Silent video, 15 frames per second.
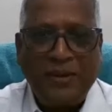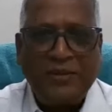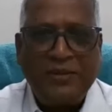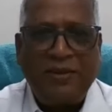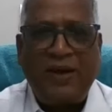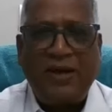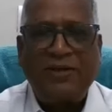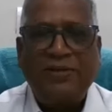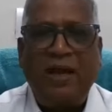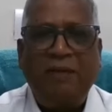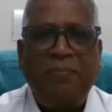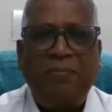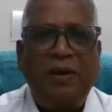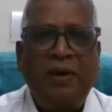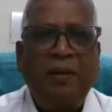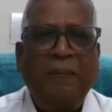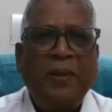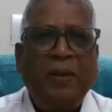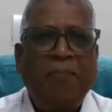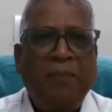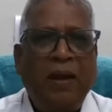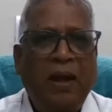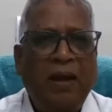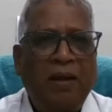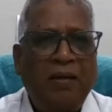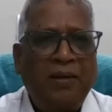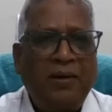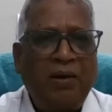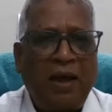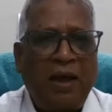See, for example,
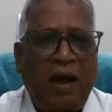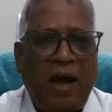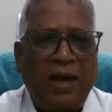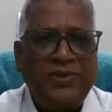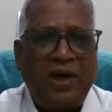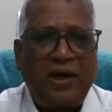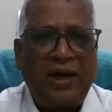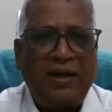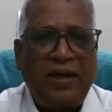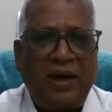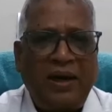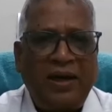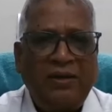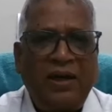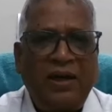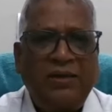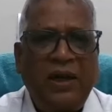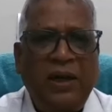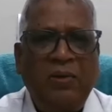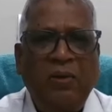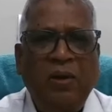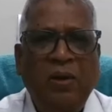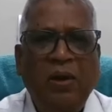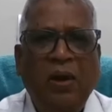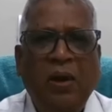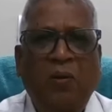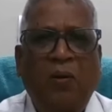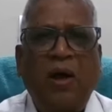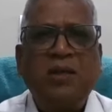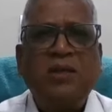Acharya Narendra Dev
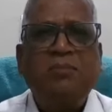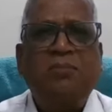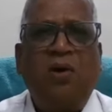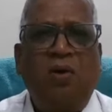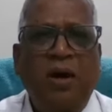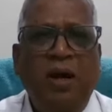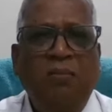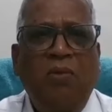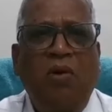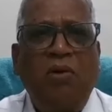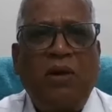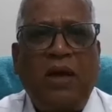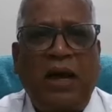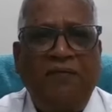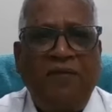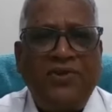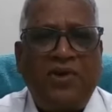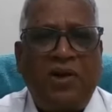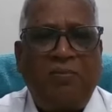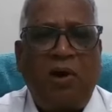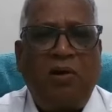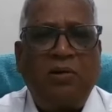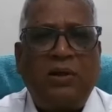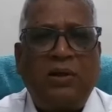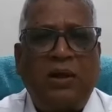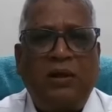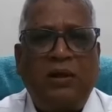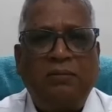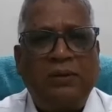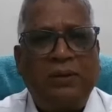was more and more convinced about
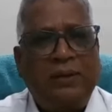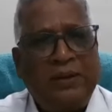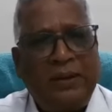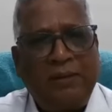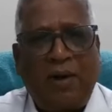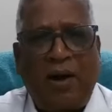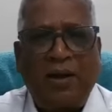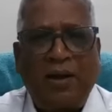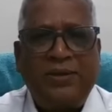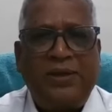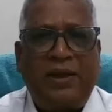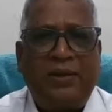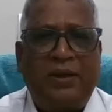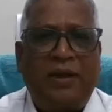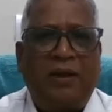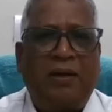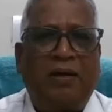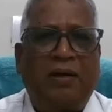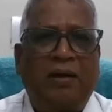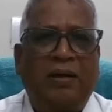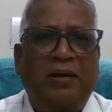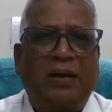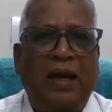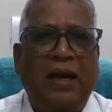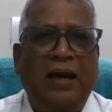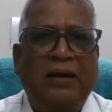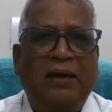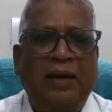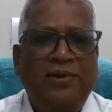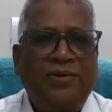the Marxian
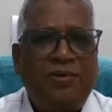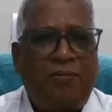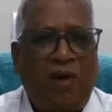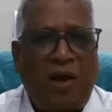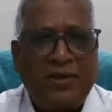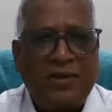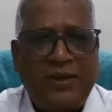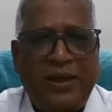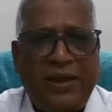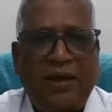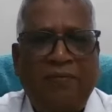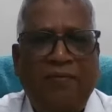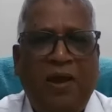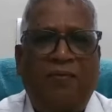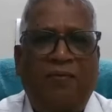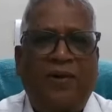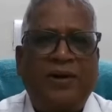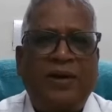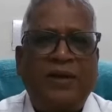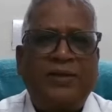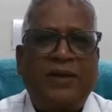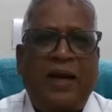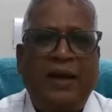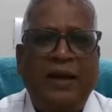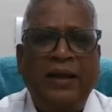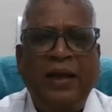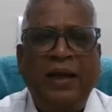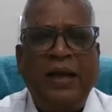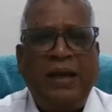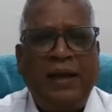dialectics, Marxian way of
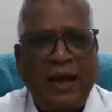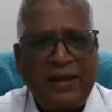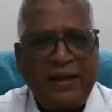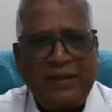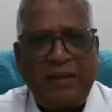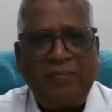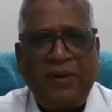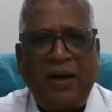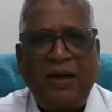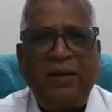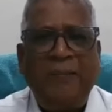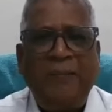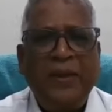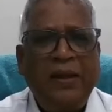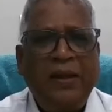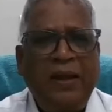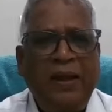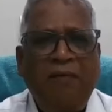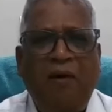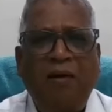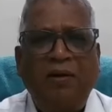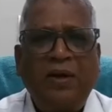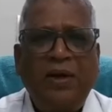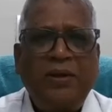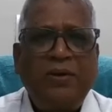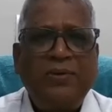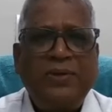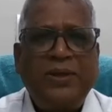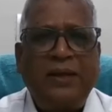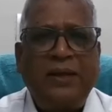understanding, except that he wanted
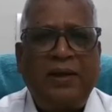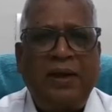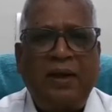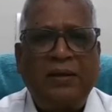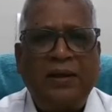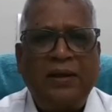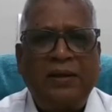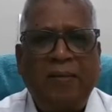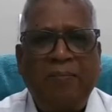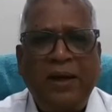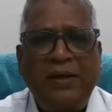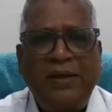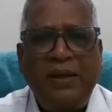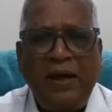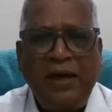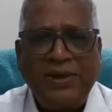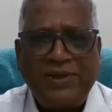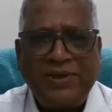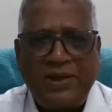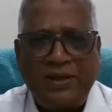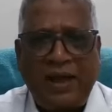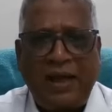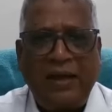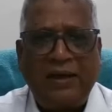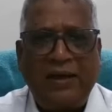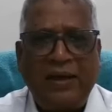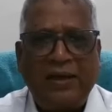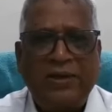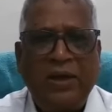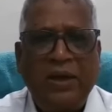to say that the materialistic
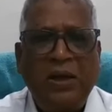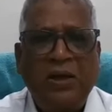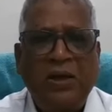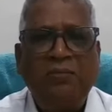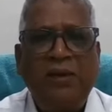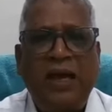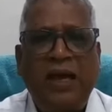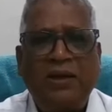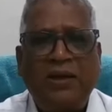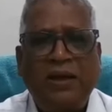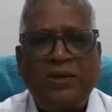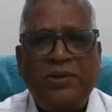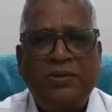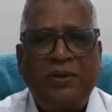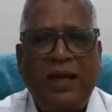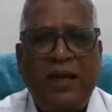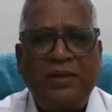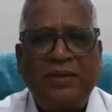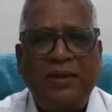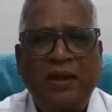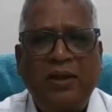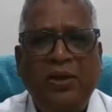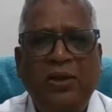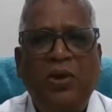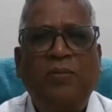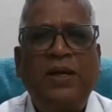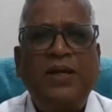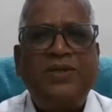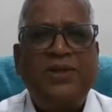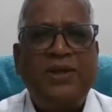dialectics to be understood as
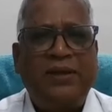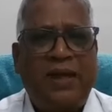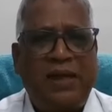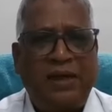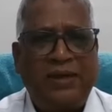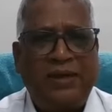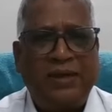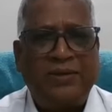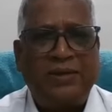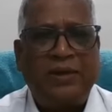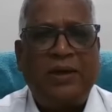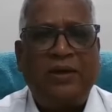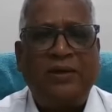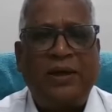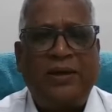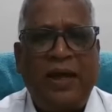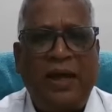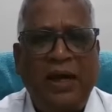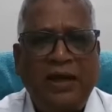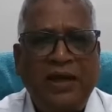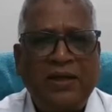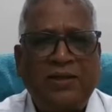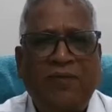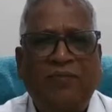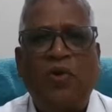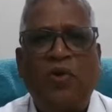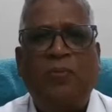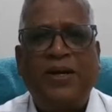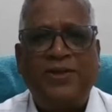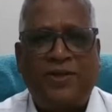humanistic dialectics, the dialectics of
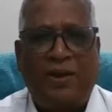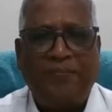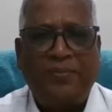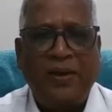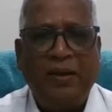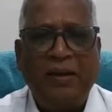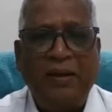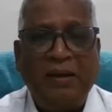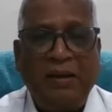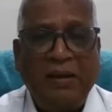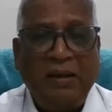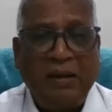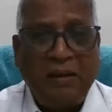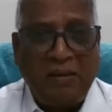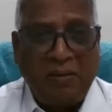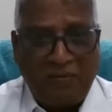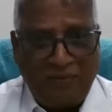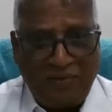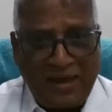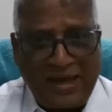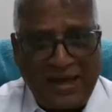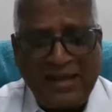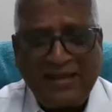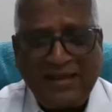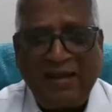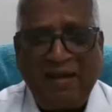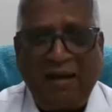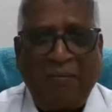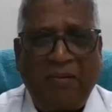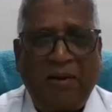humanism. Whereas
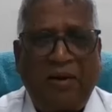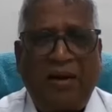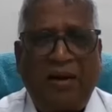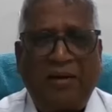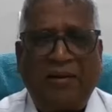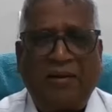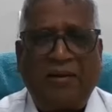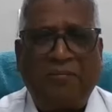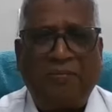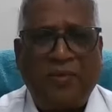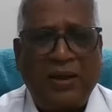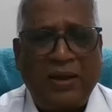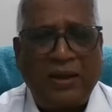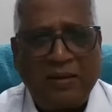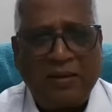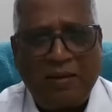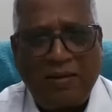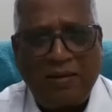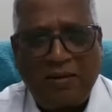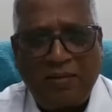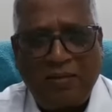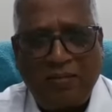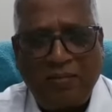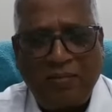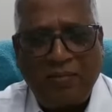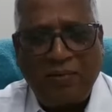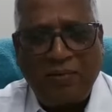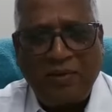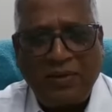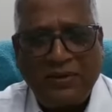
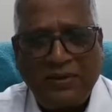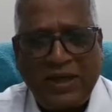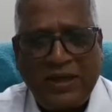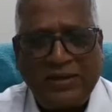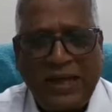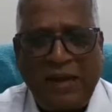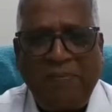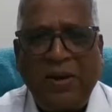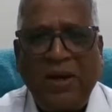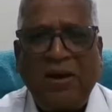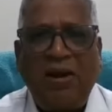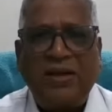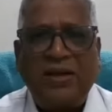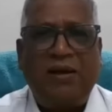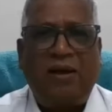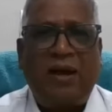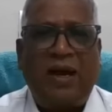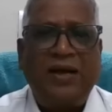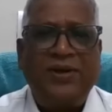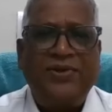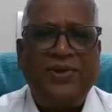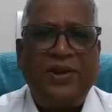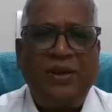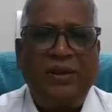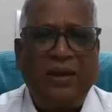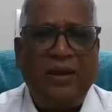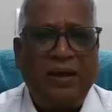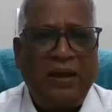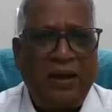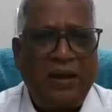Jay Prakash Narayan Ji,
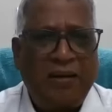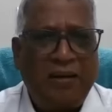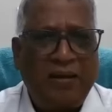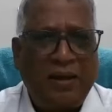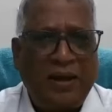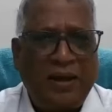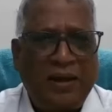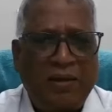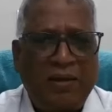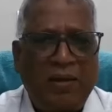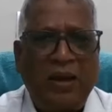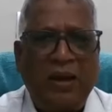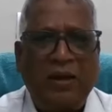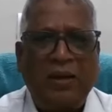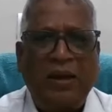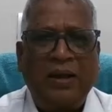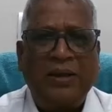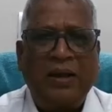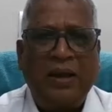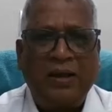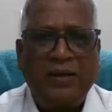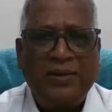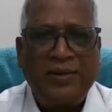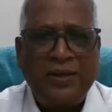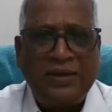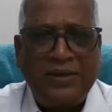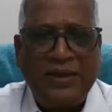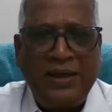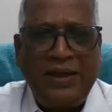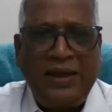a
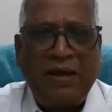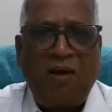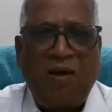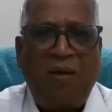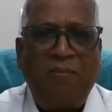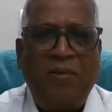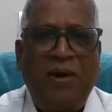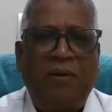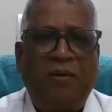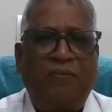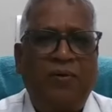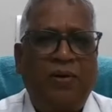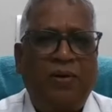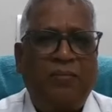senior comrade of